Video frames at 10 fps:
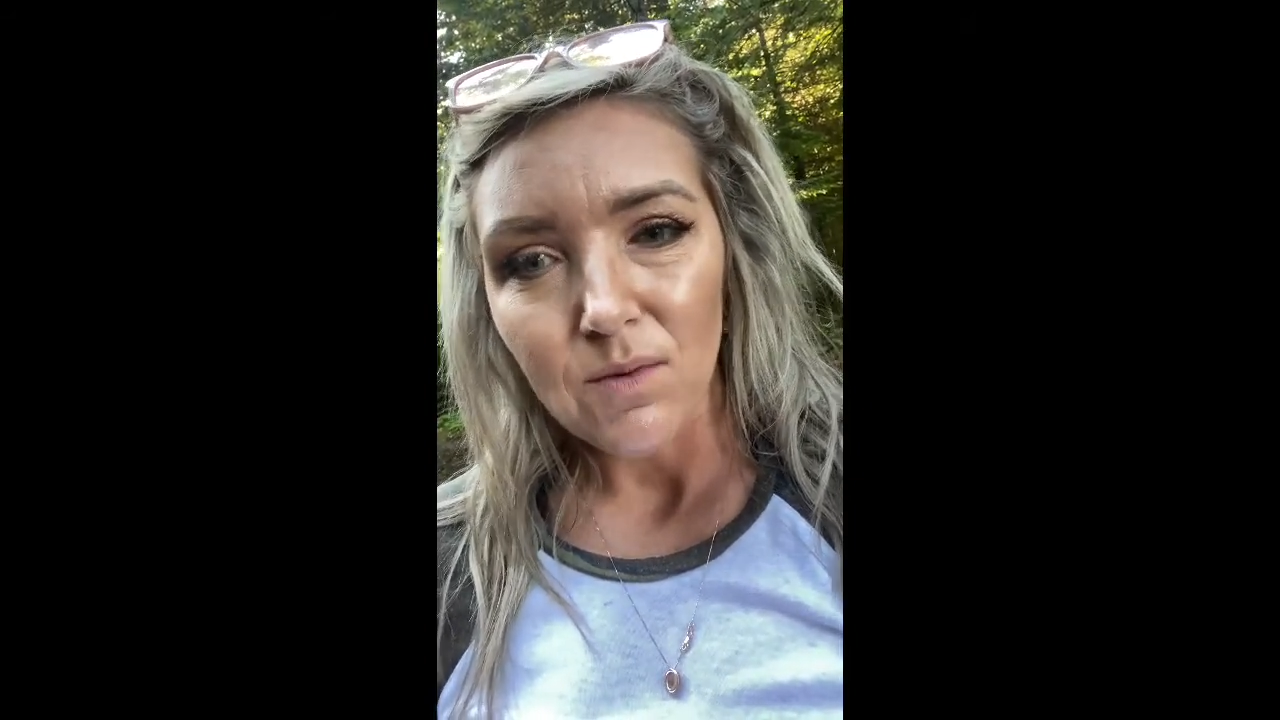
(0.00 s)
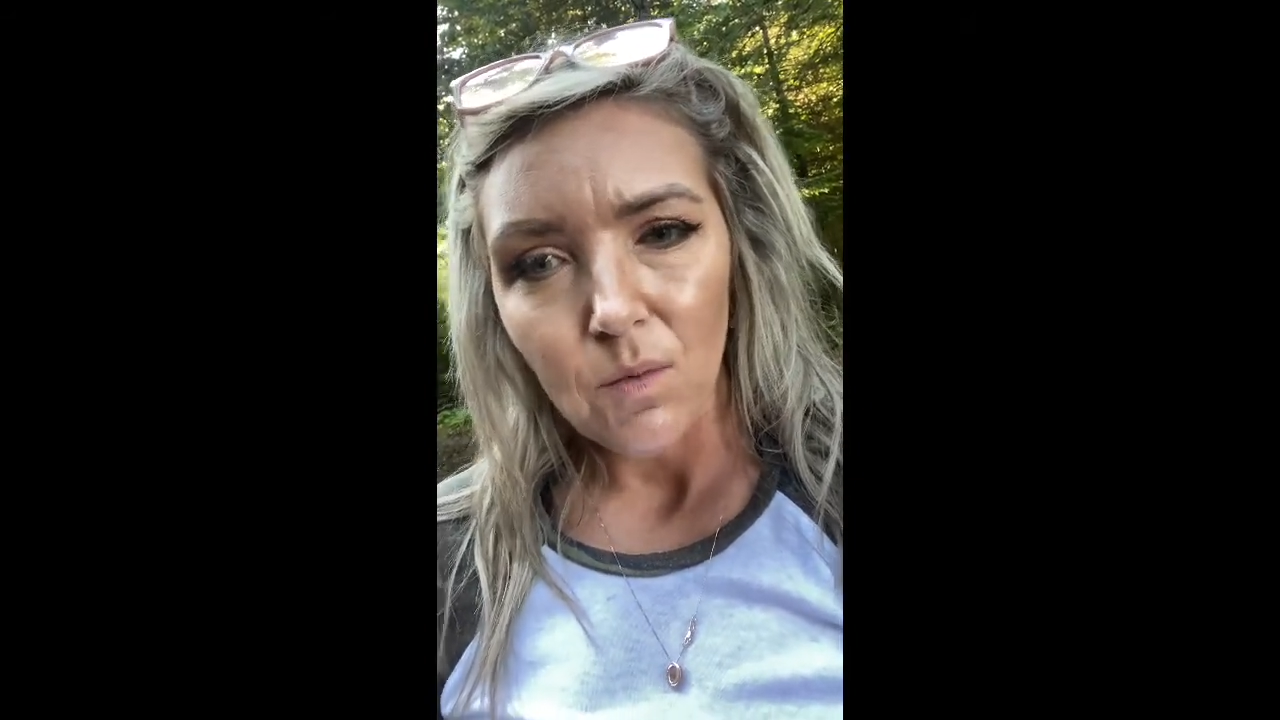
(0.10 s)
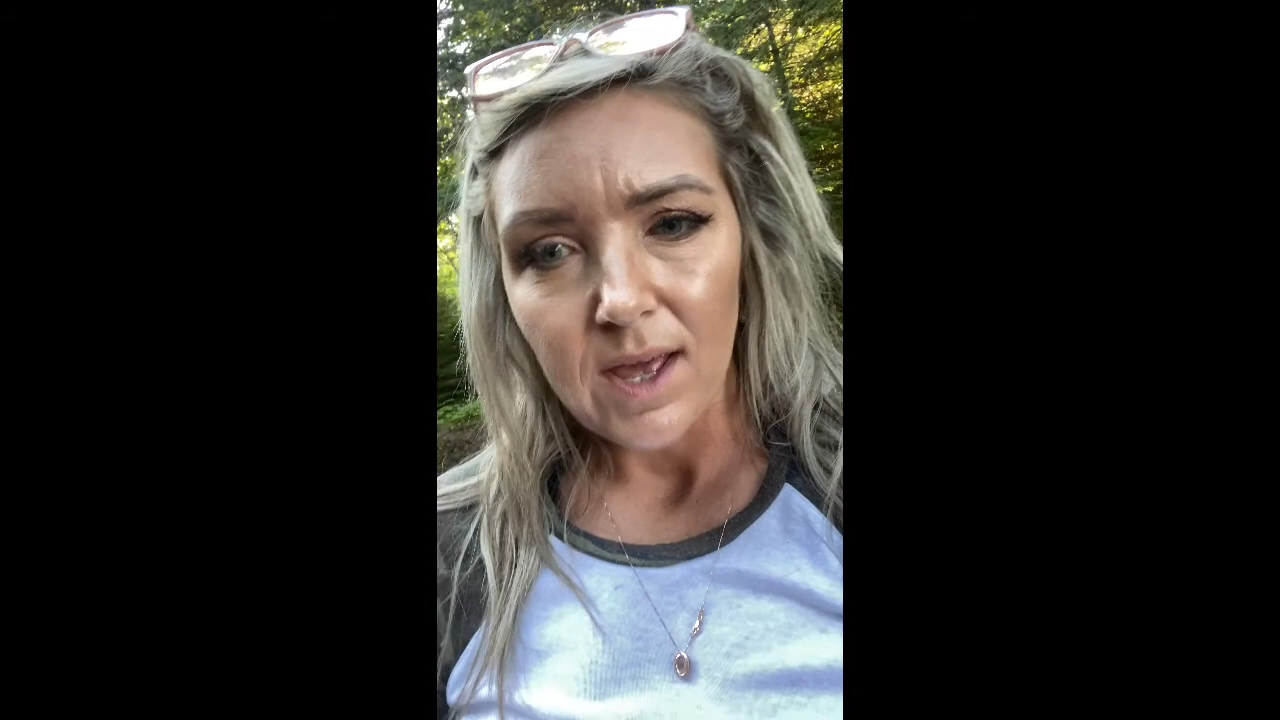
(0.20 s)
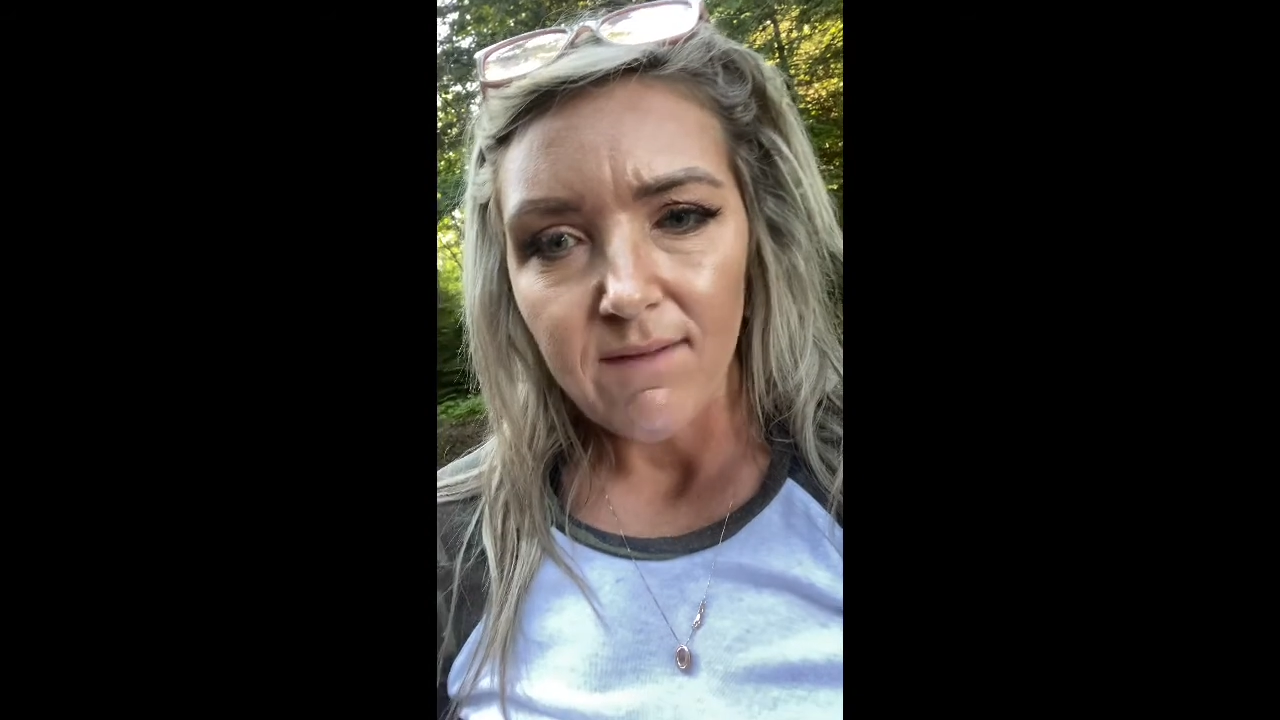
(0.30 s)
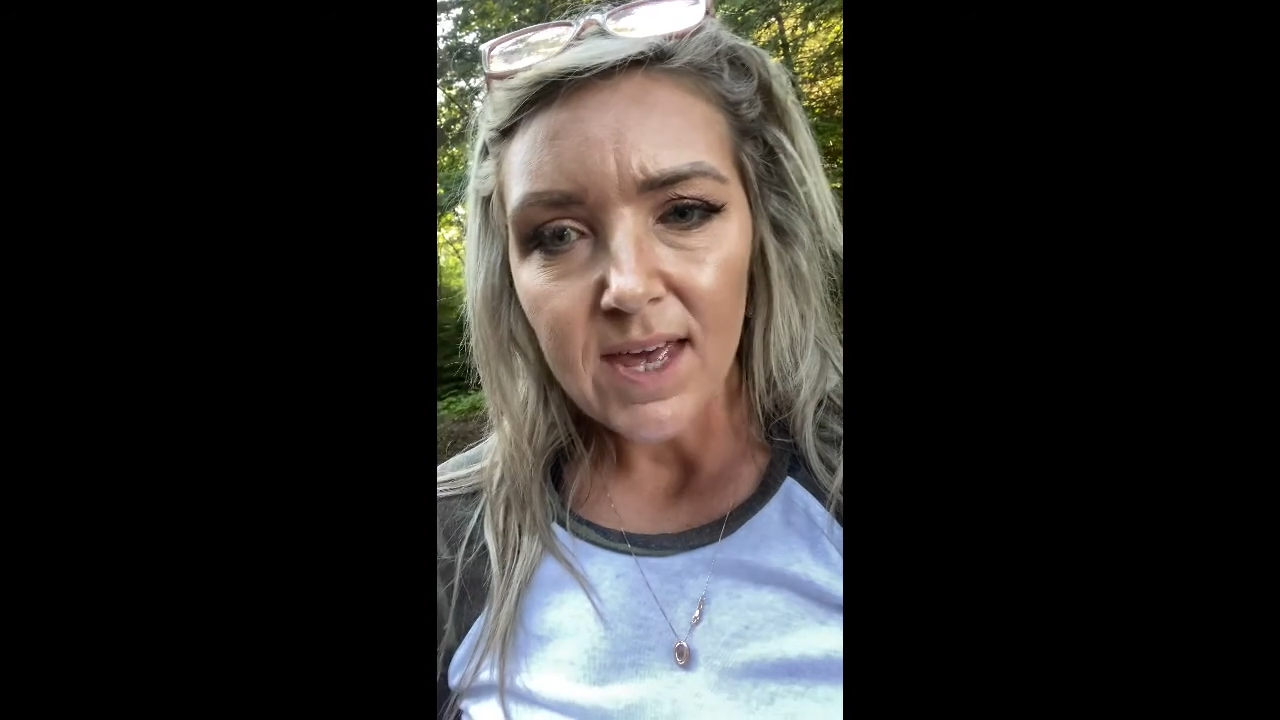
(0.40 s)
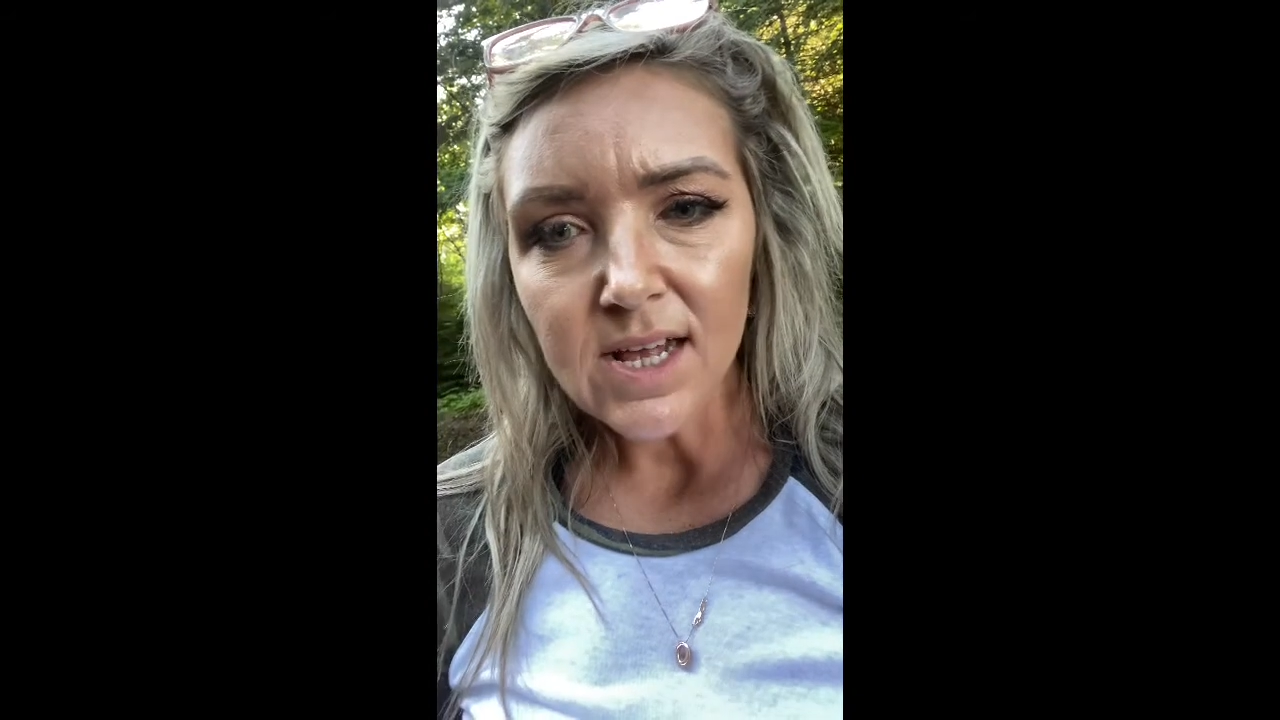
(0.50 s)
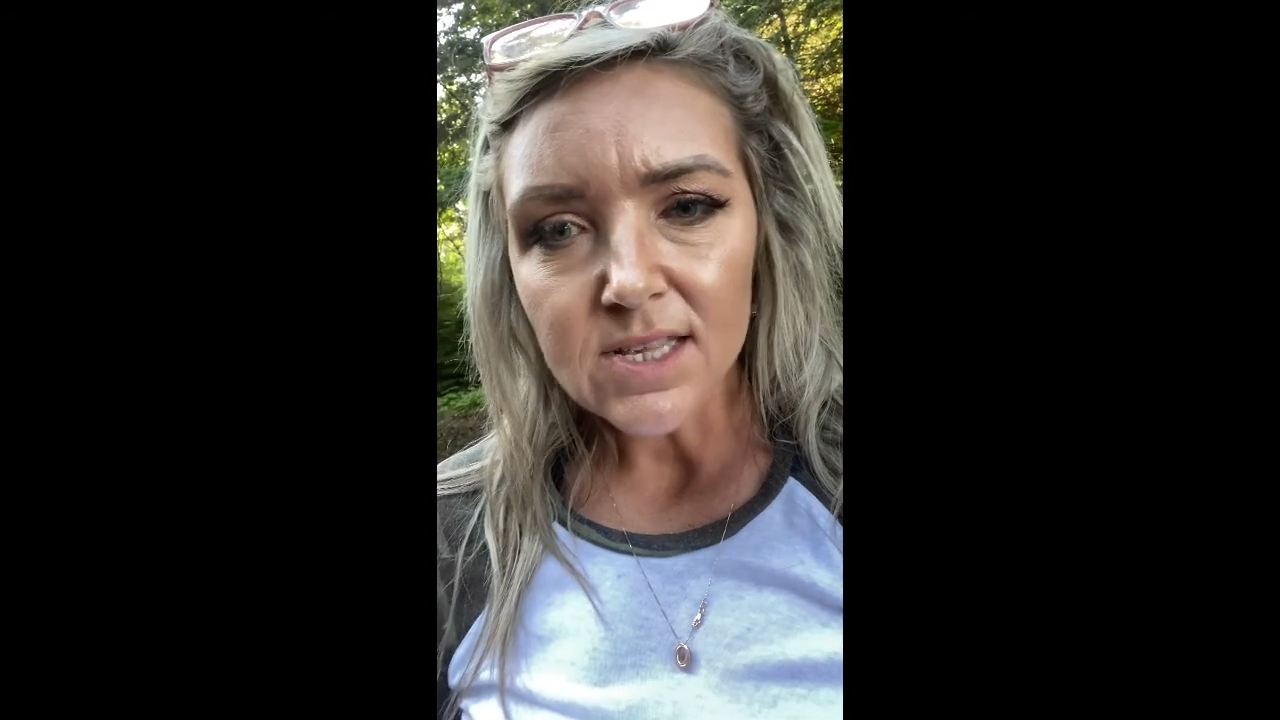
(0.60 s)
and wavy,